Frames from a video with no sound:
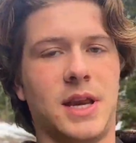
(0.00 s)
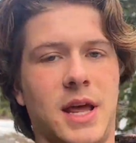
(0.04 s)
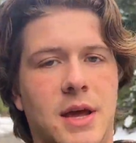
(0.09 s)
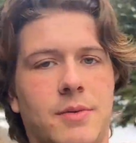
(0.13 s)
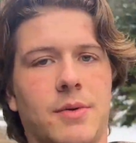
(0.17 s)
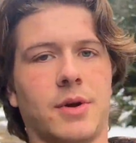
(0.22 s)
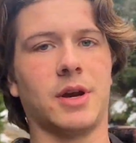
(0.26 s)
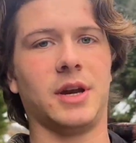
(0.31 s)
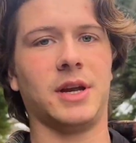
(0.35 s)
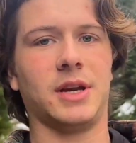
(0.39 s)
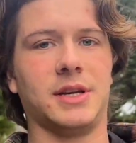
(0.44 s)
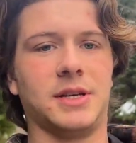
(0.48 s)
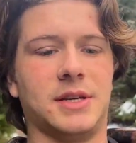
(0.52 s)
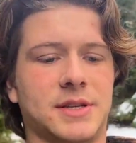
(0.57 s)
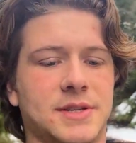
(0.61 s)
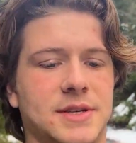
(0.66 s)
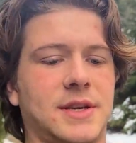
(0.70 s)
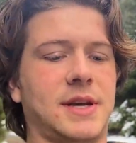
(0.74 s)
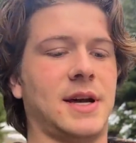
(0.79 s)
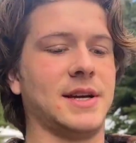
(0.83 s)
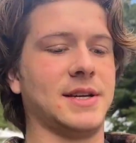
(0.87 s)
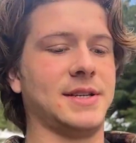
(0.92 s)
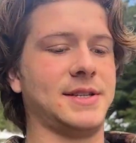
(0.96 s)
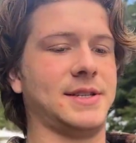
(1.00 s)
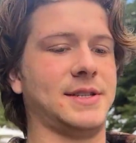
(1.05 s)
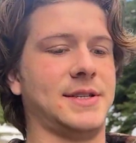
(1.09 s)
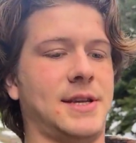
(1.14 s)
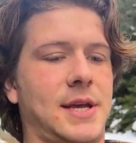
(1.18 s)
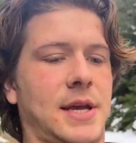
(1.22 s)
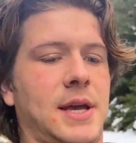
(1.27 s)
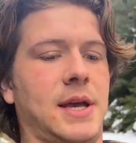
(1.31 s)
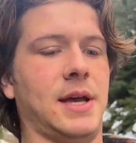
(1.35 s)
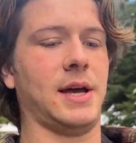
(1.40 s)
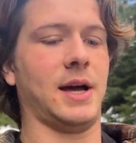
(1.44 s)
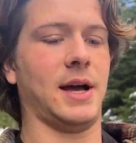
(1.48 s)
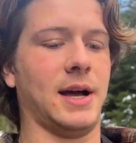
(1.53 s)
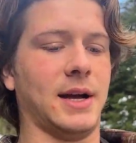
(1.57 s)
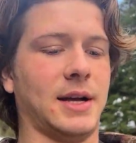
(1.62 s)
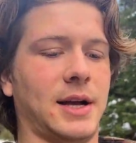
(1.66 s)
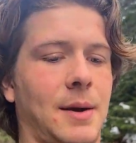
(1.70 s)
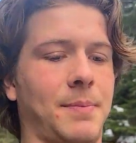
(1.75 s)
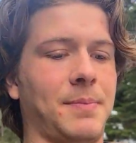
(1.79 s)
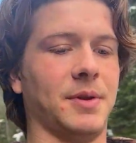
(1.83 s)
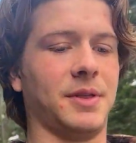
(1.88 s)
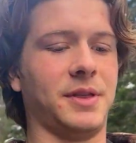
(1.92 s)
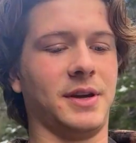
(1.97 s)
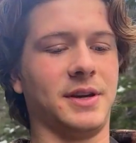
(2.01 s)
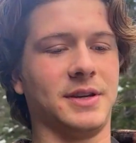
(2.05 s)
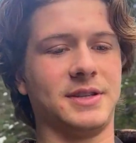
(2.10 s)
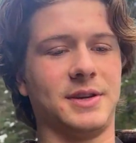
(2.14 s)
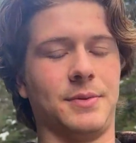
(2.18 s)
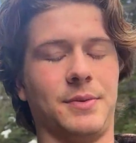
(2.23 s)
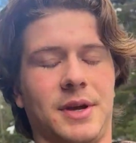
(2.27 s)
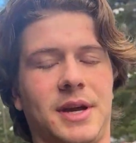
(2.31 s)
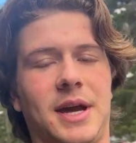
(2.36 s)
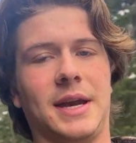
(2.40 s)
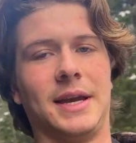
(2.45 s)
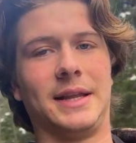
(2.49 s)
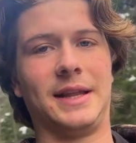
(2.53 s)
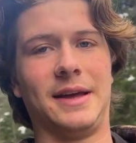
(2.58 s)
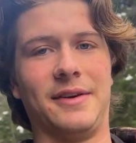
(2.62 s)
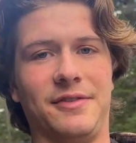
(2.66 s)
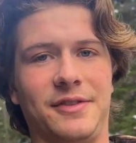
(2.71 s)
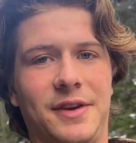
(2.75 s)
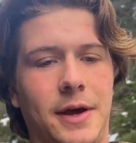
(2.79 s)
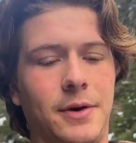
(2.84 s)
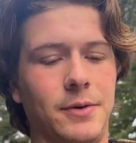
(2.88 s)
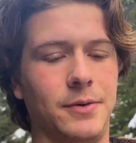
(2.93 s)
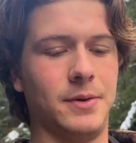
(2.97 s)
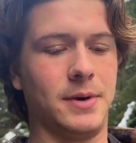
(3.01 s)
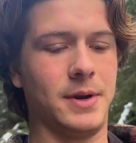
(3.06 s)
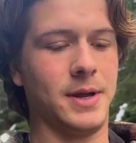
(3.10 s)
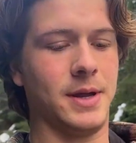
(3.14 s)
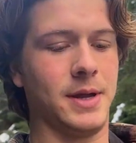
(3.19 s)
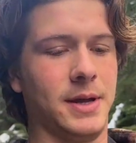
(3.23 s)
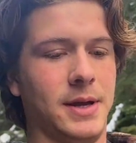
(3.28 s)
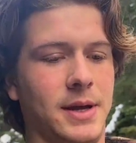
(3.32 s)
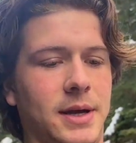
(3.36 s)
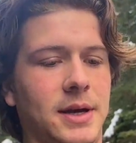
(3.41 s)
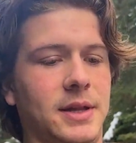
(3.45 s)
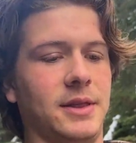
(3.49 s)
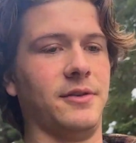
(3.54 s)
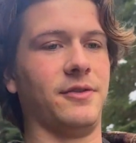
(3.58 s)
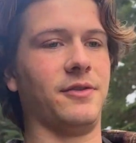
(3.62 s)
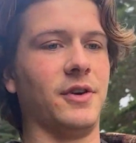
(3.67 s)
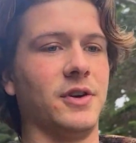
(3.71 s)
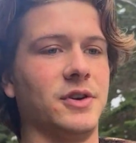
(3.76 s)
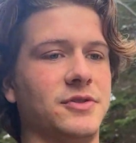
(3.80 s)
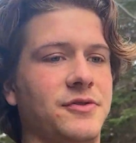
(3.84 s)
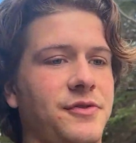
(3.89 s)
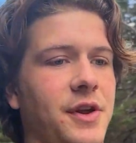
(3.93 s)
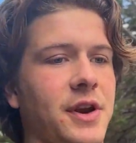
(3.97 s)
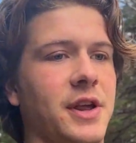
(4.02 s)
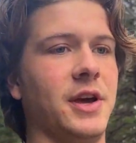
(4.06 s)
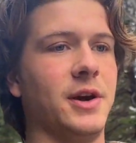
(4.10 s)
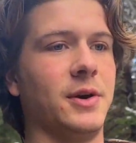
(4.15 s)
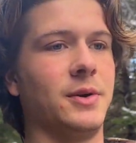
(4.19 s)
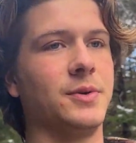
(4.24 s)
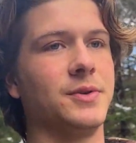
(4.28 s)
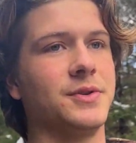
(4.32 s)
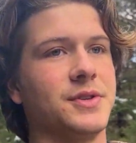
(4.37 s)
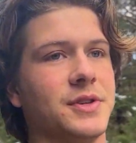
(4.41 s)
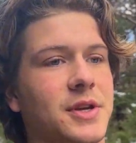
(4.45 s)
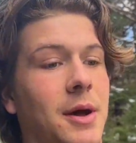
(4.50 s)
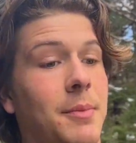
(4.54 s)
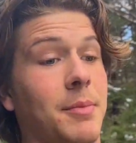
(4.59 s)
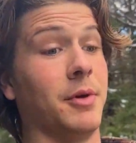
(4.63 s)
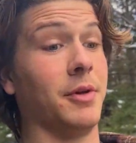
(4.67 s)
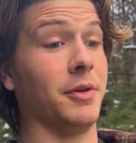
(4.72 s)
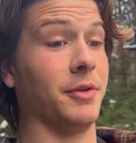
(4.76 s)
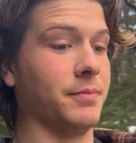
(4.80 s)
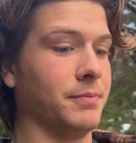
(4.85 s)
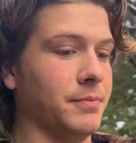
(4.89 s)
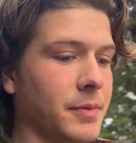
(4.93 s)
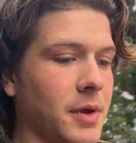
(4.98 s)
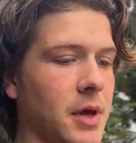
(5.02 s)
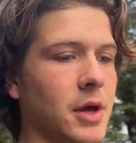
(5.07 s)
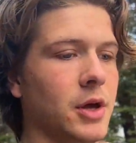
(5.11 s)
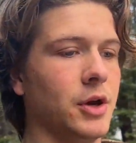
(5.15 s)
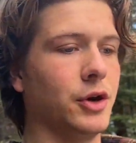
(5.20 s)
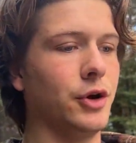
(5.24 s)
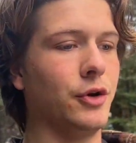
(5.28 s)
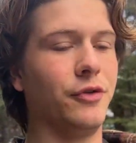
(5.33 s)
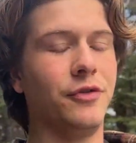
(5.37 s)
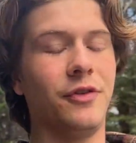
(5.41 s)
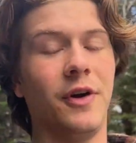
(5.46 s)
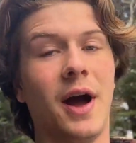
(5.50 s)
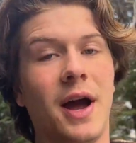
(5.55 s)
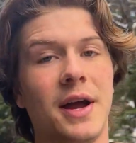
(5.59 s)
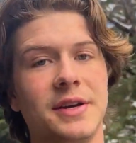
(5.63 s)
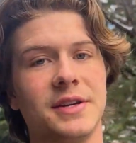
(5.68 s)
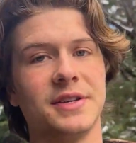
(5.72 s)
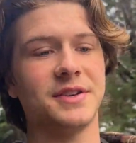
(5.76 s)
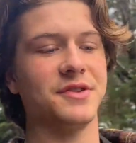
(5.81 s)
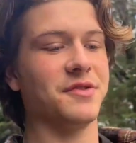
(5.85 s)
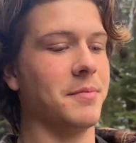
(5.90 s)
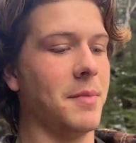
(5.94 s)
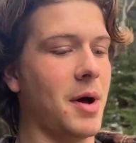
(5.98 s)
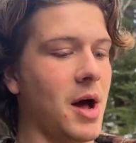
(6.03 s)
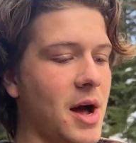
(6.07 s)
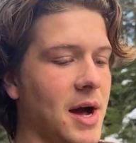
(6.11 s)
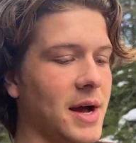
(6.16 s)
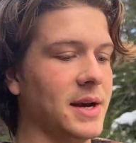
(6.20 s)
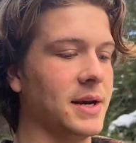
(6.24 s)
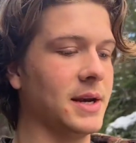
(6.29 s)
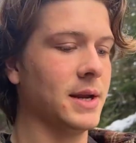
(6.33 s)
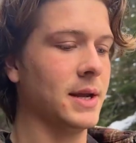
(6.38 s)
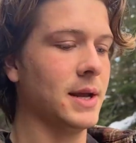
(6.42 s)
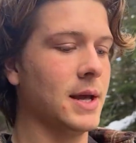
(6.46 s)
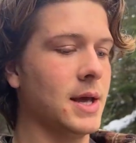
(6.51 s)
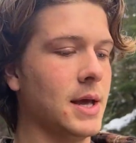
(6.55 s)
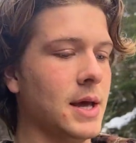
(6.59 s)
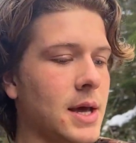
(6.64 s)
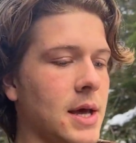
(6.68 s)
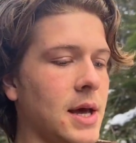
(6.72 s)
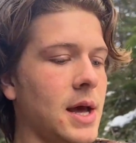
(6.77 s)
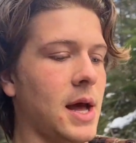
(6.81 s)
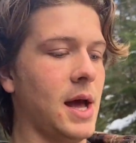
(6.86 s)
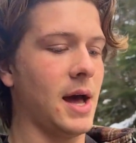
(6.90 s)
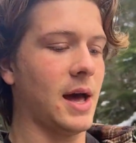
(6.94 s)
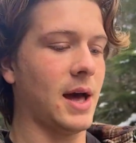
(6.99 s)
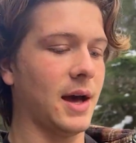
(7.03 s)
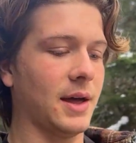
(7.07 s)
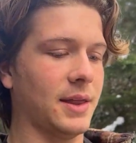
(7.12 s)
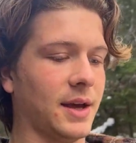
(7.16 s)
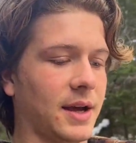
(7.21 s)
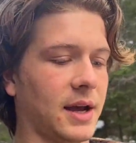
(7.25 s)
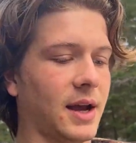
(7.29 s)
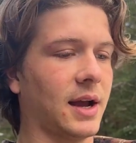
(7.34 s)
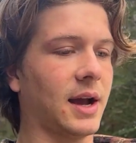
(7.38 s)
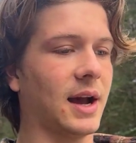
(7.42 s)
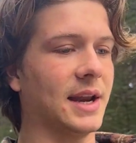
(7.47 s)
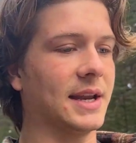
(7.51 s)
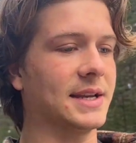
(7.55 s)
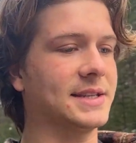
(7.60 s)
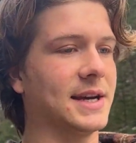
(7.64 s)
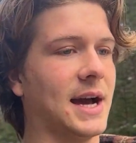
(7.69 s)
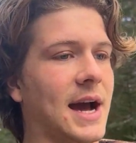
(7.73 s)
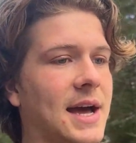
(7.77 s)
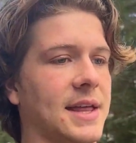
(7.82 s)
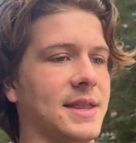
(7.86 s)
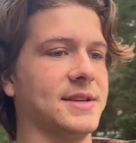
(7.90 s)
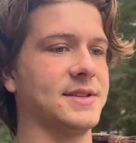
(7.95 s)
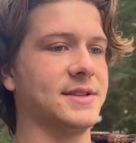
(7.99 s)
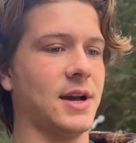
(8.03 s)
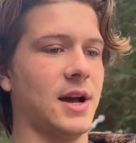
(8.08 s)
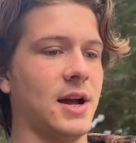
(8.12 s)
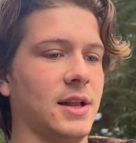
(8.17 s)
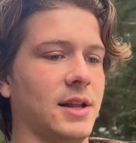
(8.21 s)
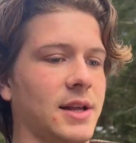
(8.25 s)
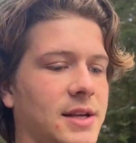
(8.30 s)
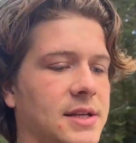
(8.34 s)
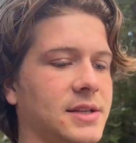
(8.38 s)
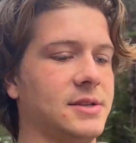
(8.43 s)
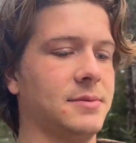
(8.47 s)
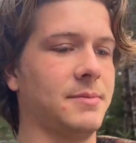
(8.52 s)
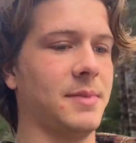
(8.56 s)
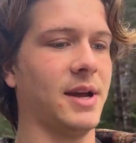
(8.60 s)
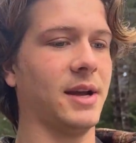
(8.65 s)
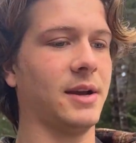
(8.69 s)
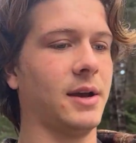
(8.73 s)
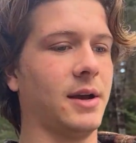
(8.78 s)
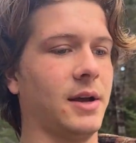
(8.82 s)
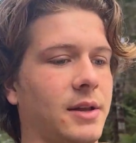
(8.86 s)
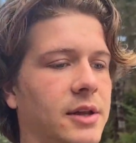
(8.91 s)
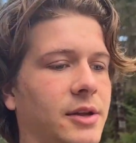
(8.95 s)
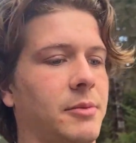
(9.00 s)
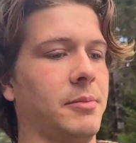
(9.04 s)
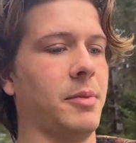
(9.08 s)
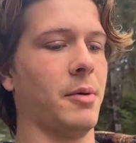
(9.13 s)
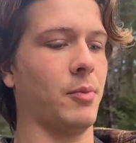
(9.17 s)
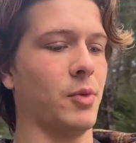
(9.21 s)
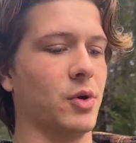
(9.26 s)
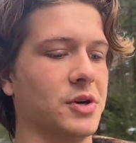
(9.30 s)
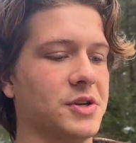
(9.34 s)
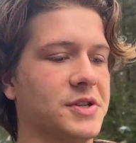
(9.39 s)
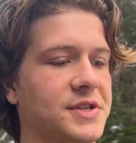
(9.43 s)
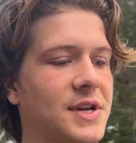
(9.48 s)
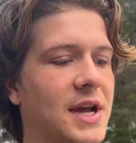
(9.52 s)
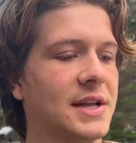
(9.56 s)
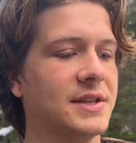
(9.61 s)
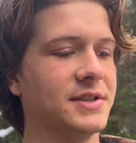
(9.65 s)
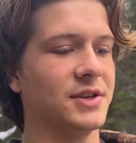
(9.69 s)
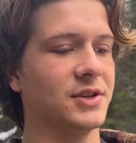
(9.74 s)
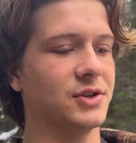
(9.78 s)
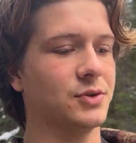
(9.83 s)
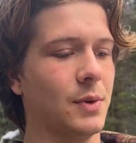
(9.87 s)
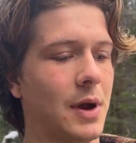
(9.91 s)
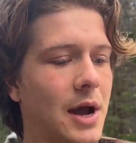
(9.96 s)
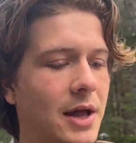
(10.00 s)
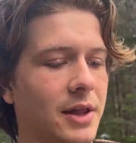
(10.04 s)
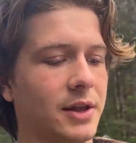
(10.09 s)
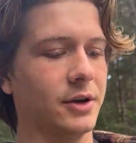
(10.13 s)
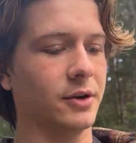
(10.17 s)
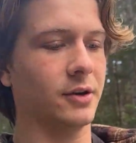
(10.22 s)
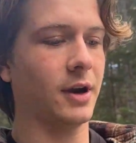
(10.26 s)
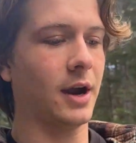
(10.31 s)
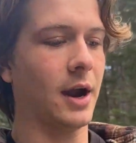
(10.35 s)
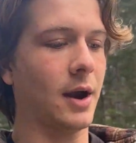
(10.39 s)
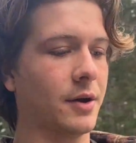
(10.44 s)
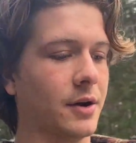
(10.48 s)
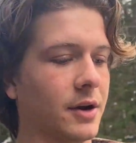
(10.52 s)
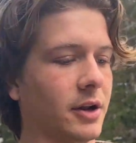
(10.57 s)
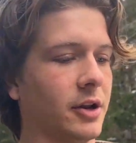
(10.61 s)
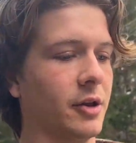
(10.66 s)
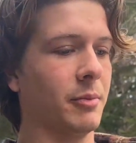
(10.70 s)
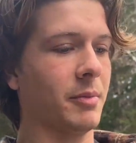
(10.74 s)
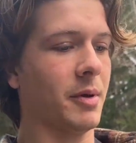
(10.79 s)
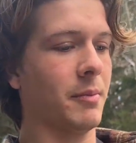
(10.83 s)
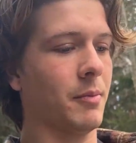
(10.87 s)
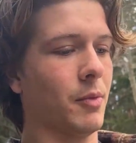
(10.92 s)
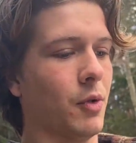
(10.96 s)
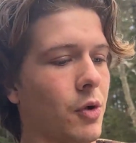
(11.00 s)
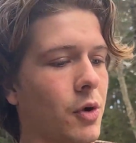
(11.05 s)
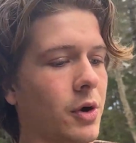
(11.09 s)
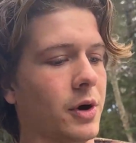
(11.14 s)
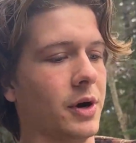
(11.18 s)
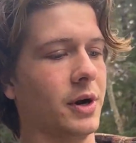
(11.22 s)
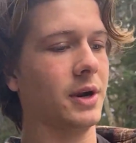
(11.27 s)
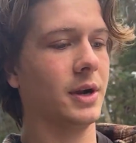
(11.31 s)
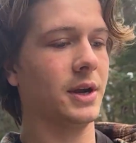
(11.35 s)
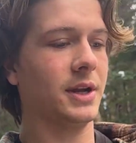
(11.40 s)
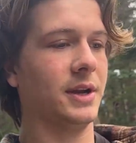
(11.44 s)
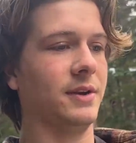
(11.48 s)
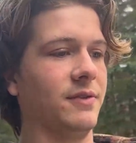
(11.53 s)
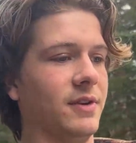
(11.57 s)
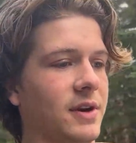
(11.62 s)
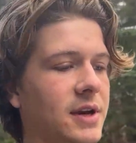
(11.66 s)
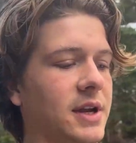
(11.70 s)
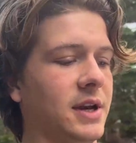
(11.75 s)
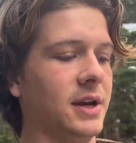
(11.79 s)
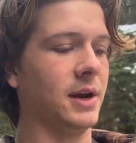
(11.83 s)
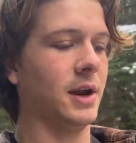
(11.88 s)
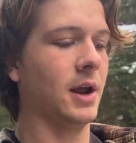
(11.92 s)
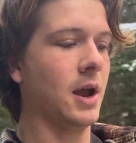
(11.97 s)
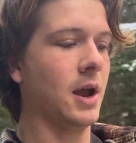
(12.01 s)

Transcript: we're going to discuss a couple things that we kind of left out in the first videos, a couple new findings of mine that can kind of tie this all in to make a little bit more sense as well and ground it a little bit more even in